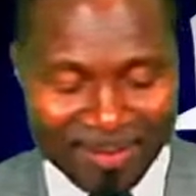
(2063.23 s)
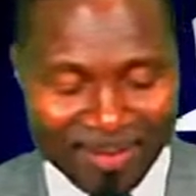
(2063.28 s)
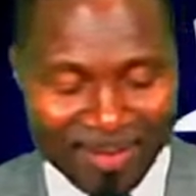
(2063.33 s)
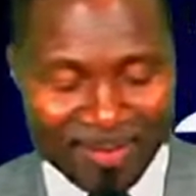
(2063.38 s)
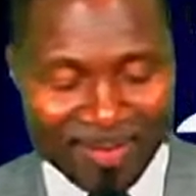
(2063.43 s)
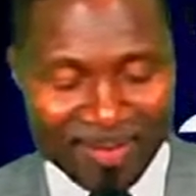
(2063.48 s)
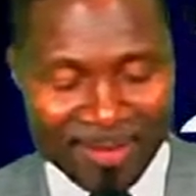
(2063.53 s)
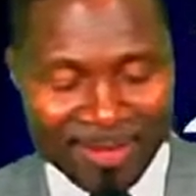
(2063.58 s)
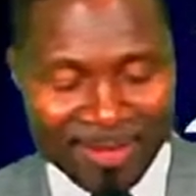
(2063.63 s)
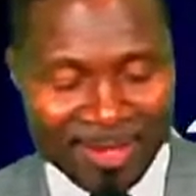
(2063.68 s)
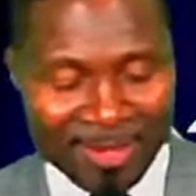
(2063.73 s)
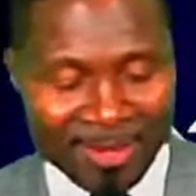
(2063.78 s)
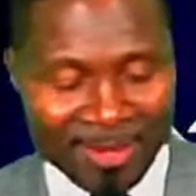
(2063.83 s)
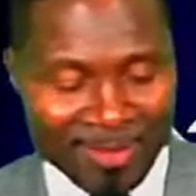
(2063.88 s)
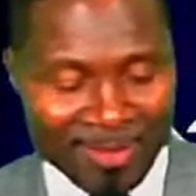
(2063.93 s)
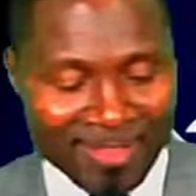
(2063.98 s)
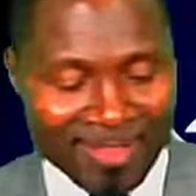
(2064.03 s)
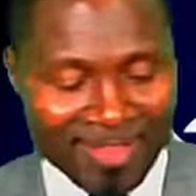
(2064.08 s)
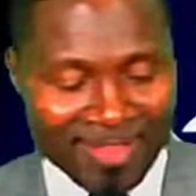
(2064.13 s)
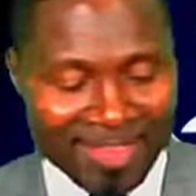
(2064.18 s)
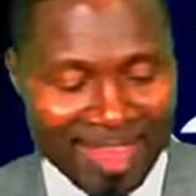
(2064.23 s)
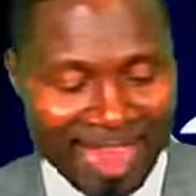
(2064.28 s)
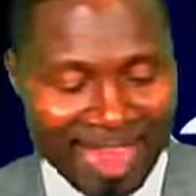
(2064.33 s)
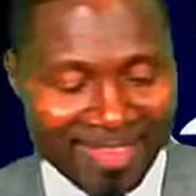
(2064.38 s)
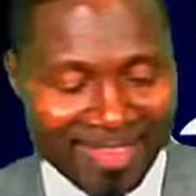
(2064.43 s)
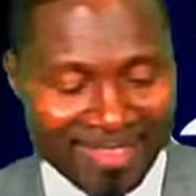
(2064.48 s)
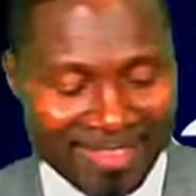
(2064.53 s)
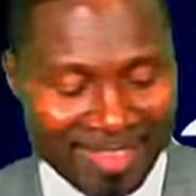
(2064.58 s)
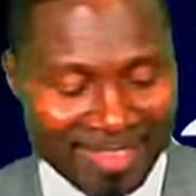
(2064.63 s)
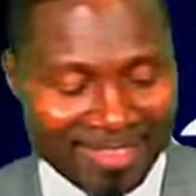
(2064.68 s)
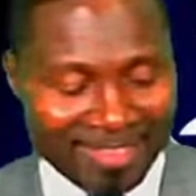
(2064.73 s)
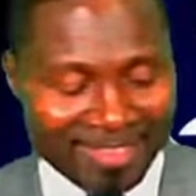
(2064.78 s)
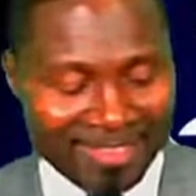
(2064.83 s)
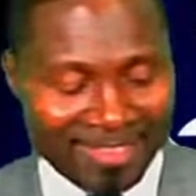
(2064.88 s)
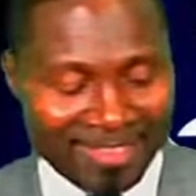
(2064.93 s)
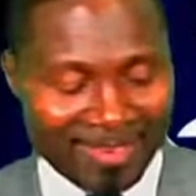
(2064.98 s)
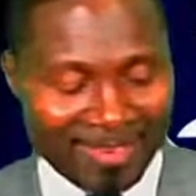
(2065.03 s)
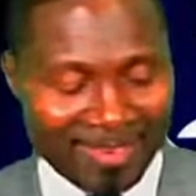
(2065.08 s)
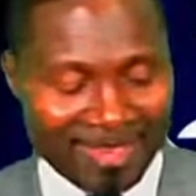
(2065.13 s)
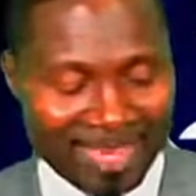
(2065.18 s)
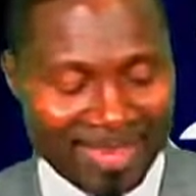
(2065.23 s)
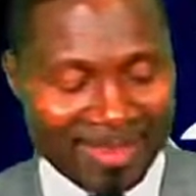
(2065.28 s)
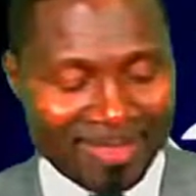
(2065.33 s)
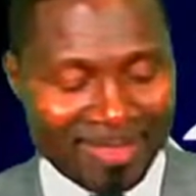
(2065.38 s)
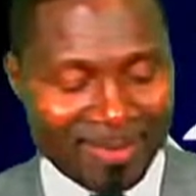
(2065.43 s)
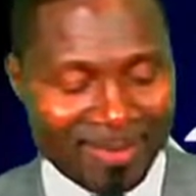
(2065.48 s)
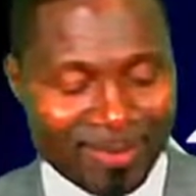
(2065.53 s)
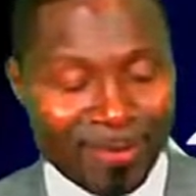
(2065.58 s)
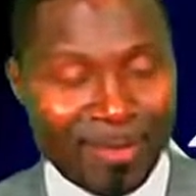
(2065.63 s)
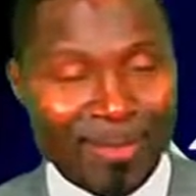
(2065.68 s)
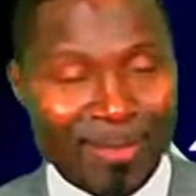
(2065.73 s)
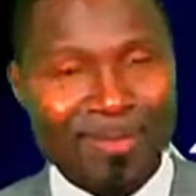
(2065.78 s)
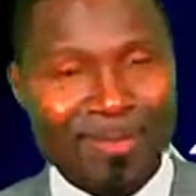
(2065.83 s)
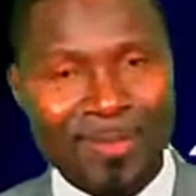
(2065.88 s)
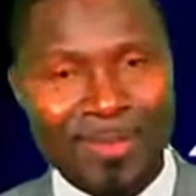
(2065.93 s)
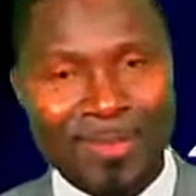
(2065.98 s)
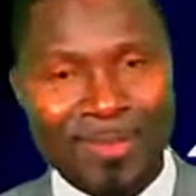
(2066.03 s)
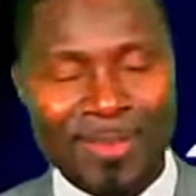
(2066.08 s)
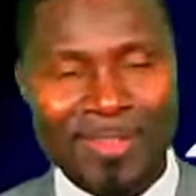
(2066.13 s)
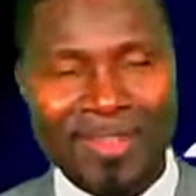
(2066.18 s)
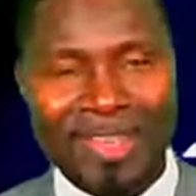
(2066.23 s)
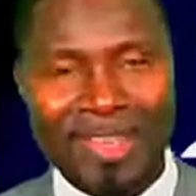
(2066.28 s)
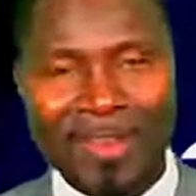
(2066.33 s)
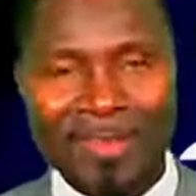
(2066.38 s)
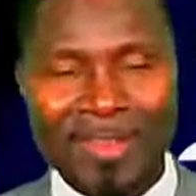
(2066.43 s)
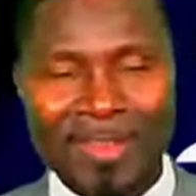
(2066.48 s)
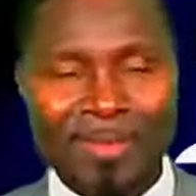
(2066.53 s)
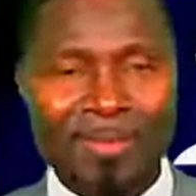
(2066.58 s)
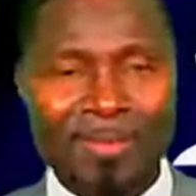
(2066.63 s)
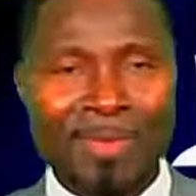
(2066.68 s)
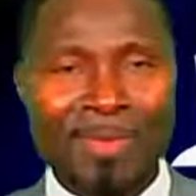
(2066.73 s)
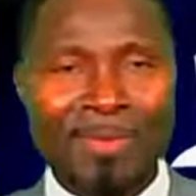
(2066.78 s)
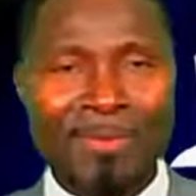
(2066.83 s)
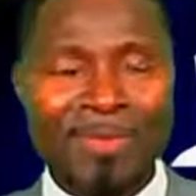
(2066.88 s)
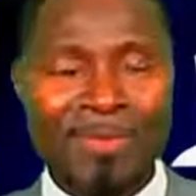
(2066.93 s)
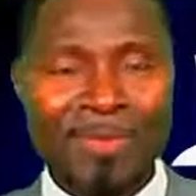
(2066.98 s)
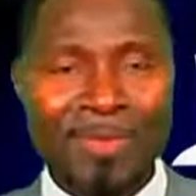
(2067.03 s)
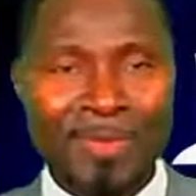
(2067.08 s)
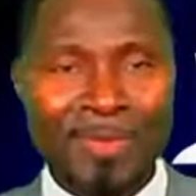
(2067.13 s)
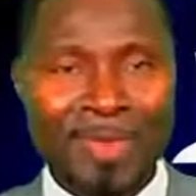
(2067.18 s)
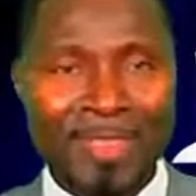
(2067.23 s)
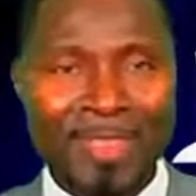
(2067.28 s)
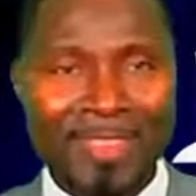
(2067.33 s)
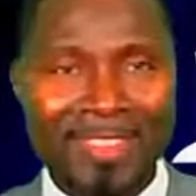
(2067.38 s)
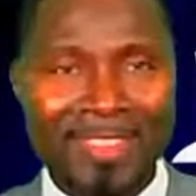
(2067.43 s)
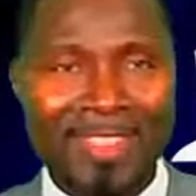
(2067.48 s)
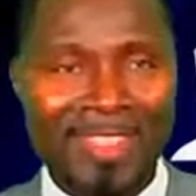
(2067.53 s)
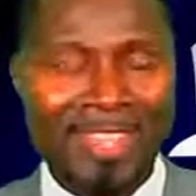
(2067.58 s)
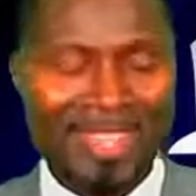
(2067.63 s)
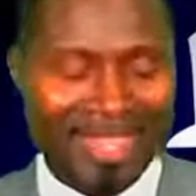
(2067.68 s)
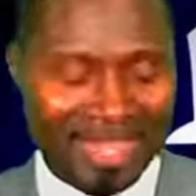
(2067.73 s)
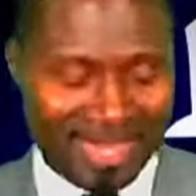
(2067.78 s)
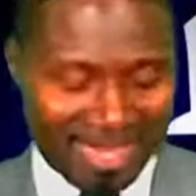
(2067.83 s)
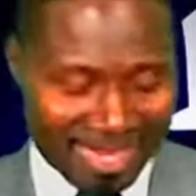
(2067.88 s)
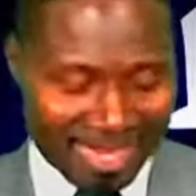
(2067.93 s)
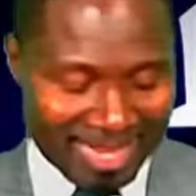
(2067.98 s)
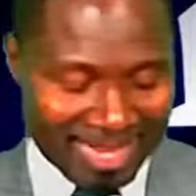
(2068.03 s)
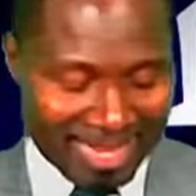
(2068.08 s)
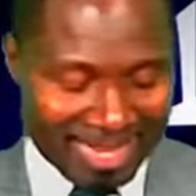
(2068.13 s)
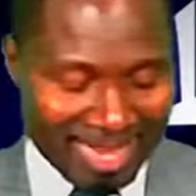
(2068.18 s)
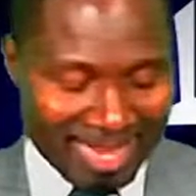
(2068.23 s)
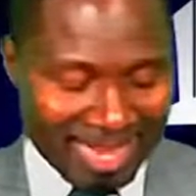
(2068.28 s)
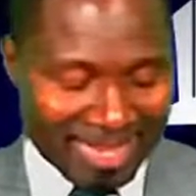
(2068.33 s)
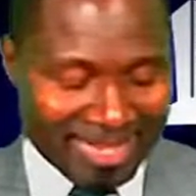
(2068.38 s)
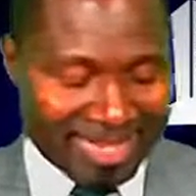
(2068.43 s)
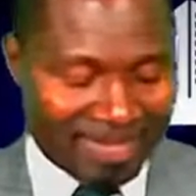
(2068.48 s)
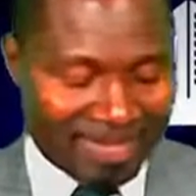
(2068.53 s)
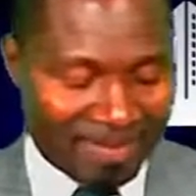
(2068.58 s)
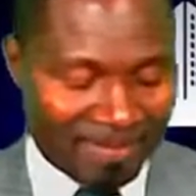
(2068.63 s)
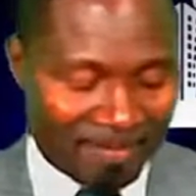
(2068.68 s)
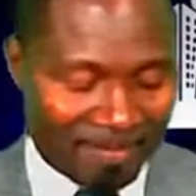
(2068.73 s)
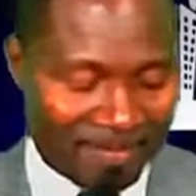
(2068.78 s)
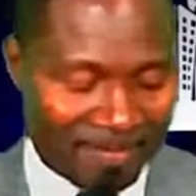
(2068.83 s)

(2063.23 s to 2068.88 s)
maybe losing assets when there is divorce, because I've explained to viewers that